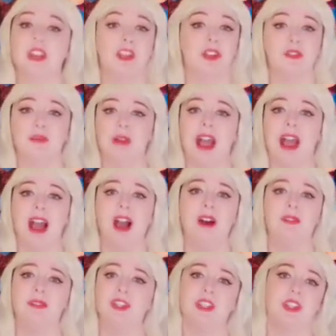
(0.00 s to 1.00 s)
all
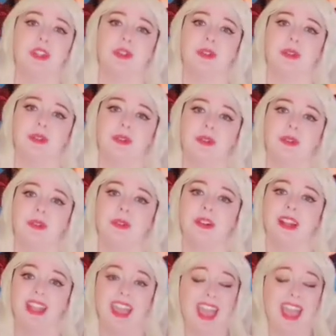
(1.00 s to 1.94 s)
around you.